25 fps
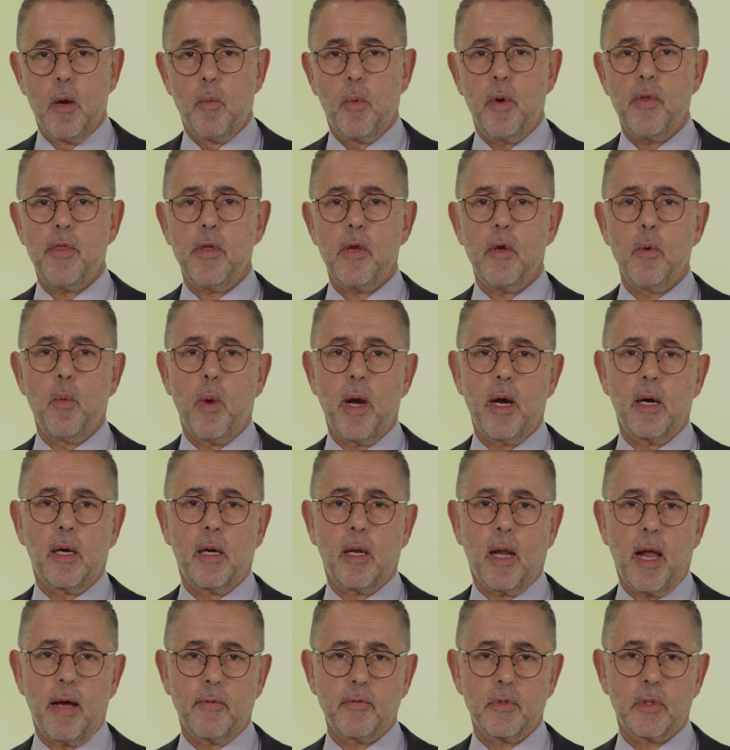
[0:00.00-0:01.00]
Whether you wear
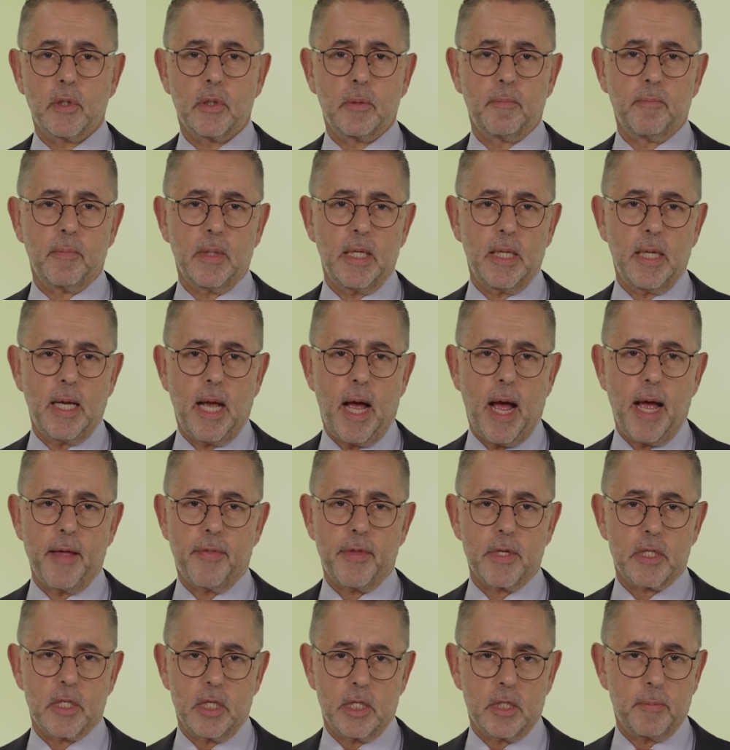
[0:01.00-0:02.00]
gloves, I
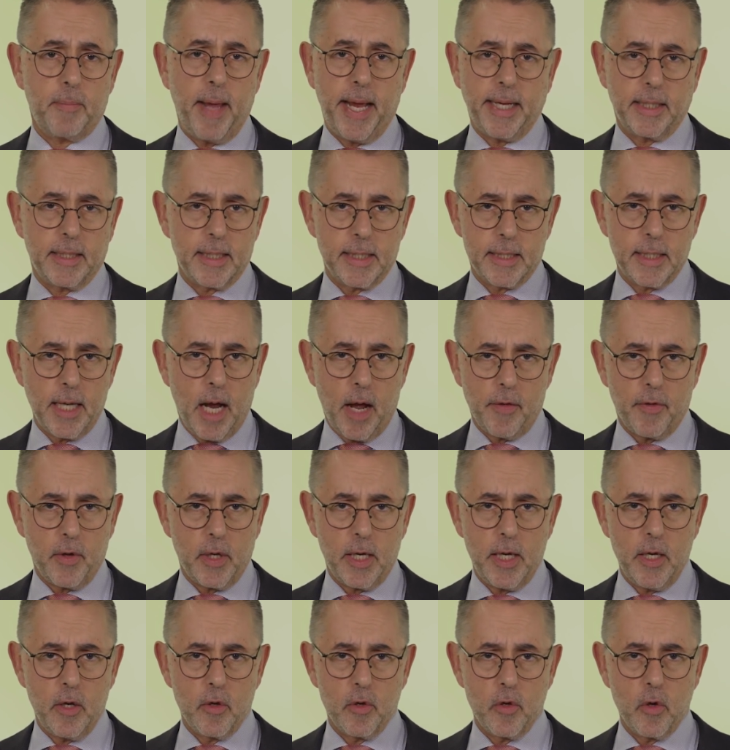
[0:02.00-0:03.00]
suspect, is neither
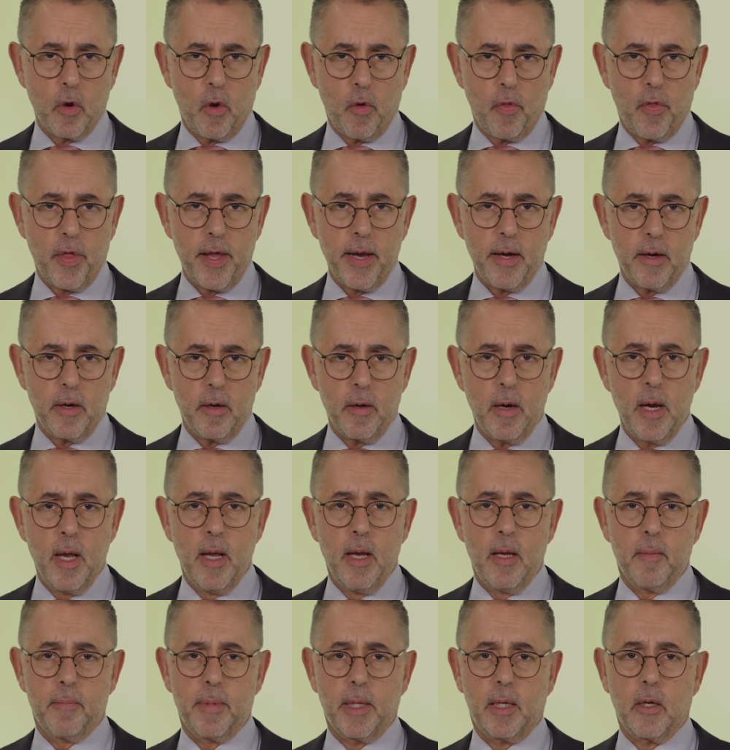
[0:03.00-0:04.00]
here nor there,
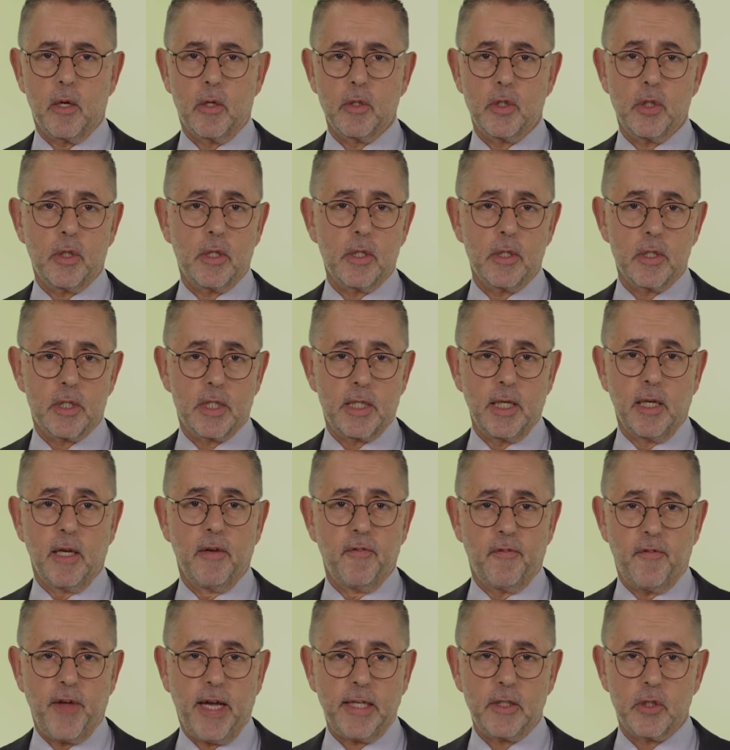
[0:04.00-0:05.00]
because you can still
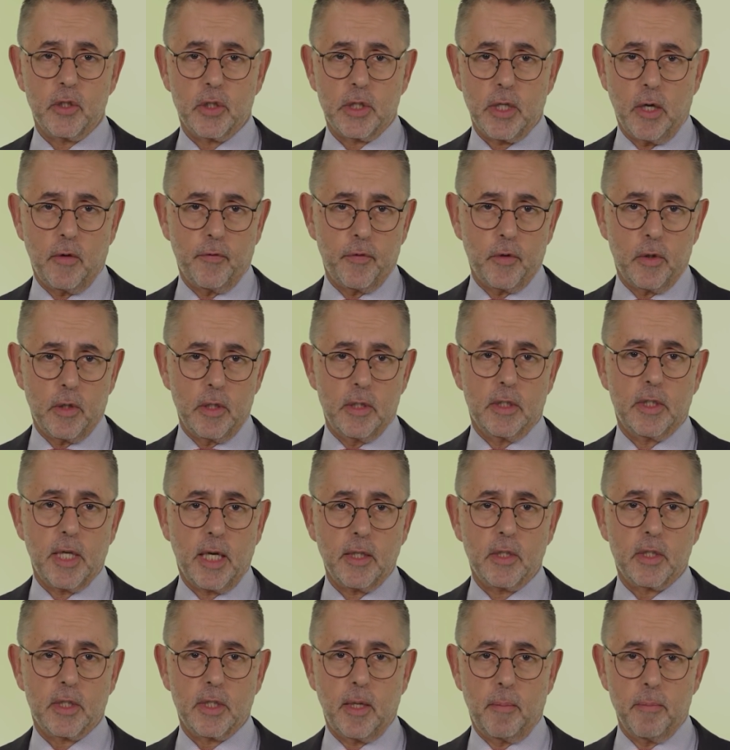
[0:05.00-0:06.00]
infect yourself. You can
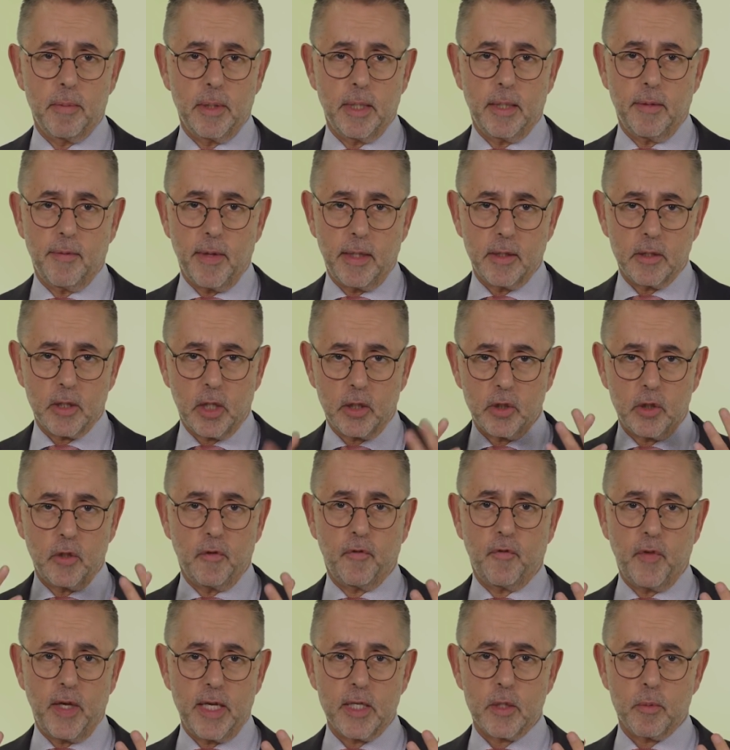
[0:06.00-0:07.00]
touch somebody, then touch your
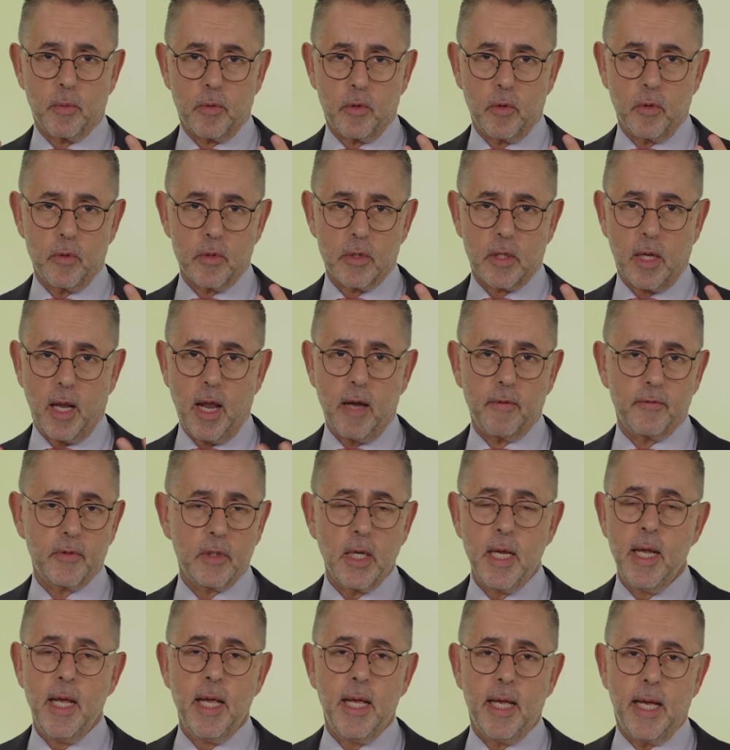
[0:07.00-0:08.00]
face with those
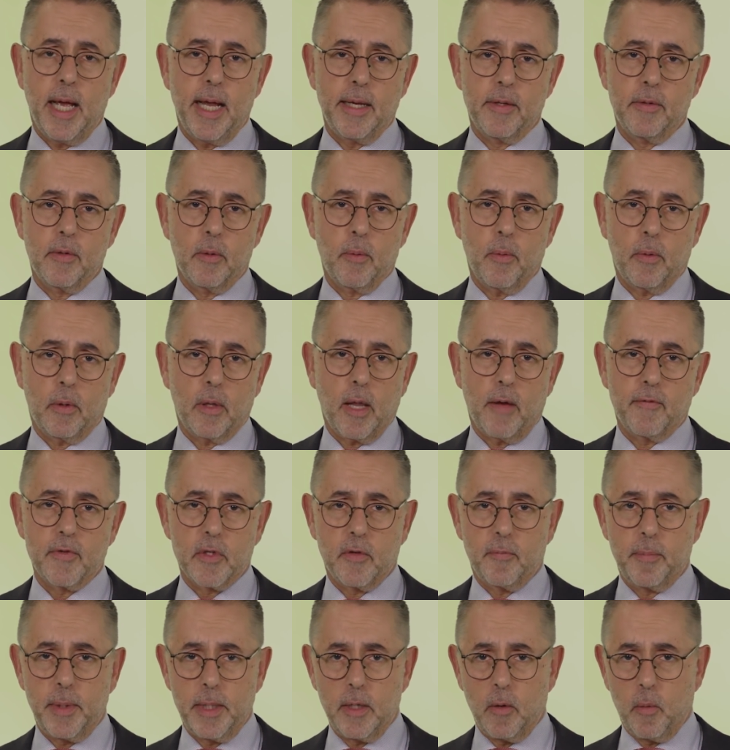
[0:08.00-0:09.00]
gloves, and the gloves
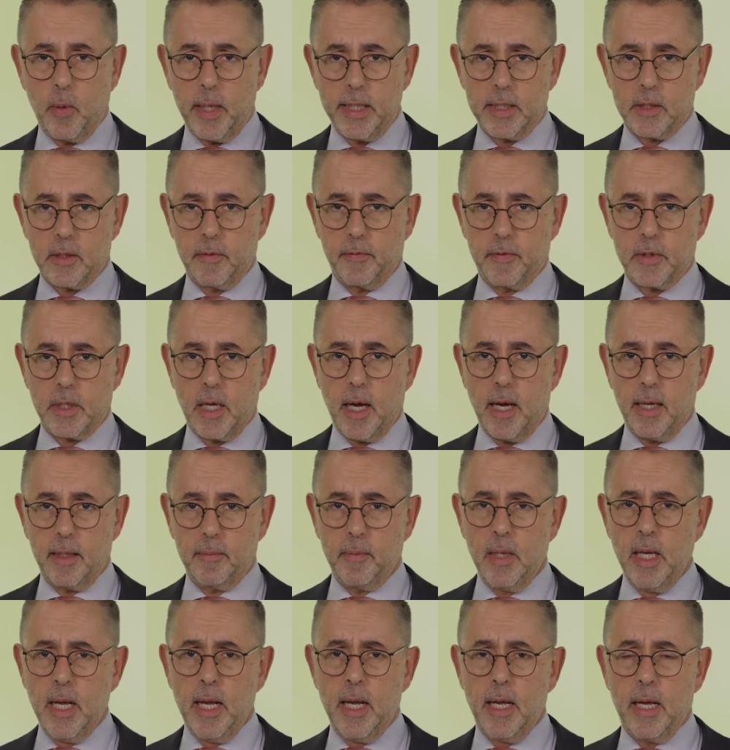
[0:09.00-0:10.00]
have been a waste of
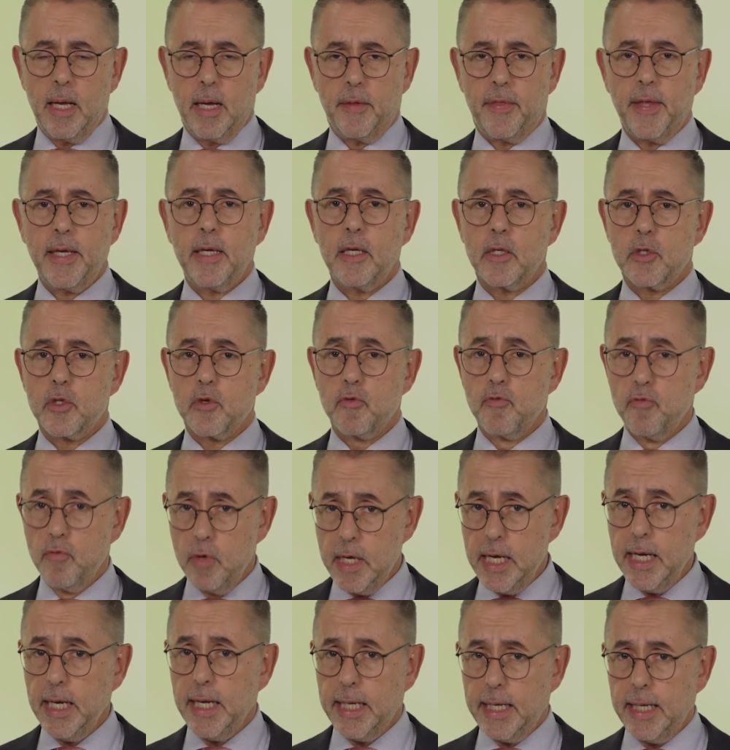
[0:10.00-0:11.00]
time. I think it's
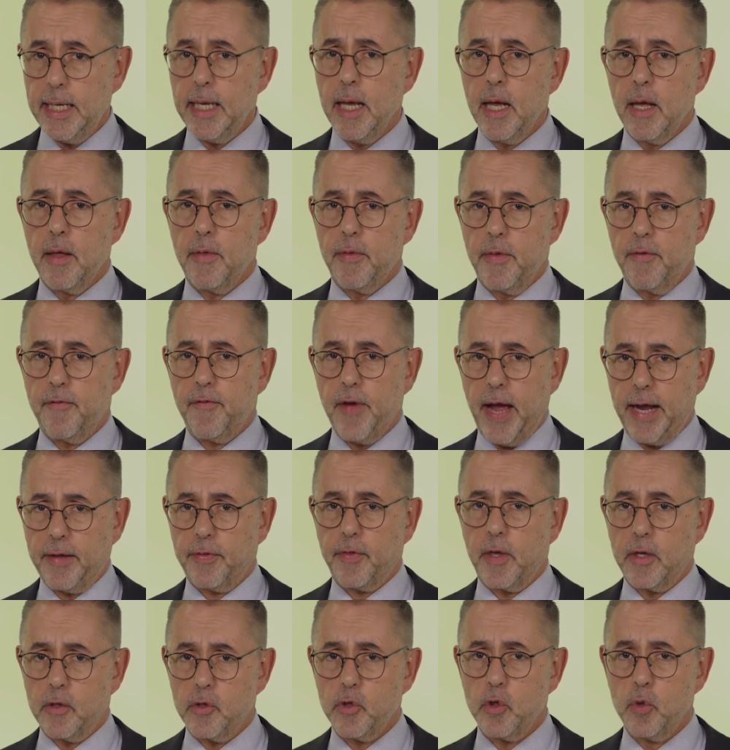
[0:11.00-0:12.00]
really the
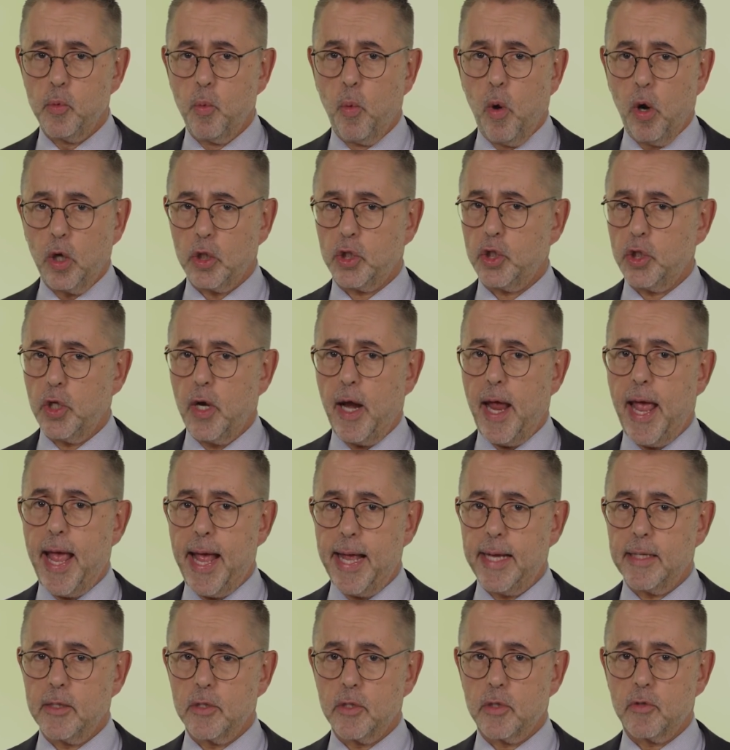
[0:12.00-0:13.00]
fact that you wash your
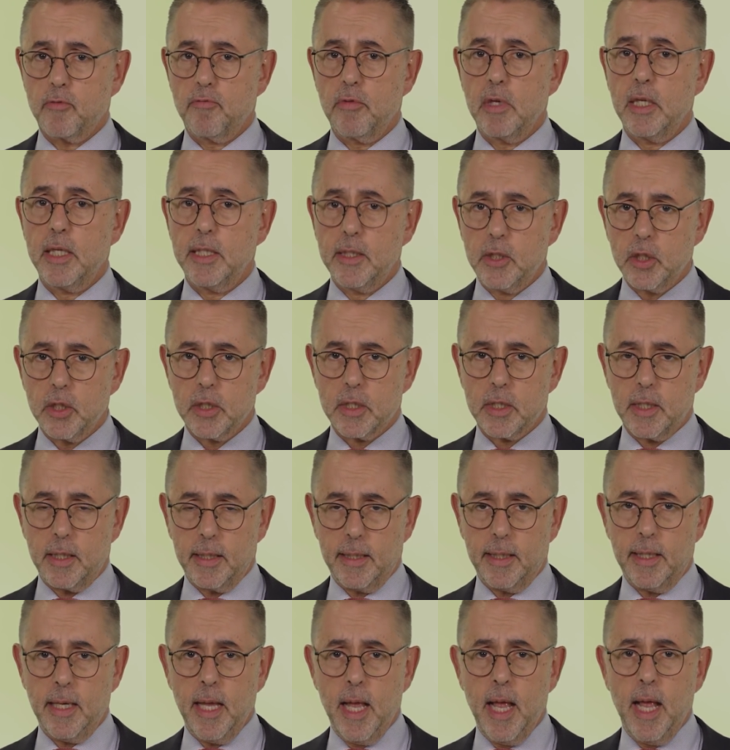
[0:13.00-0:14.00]
hands
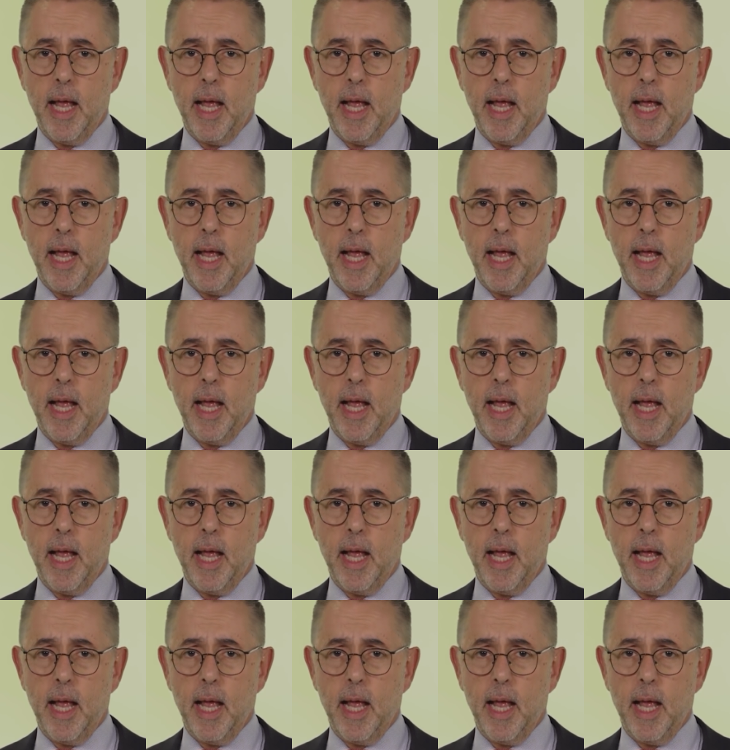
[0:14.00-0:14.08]
religiously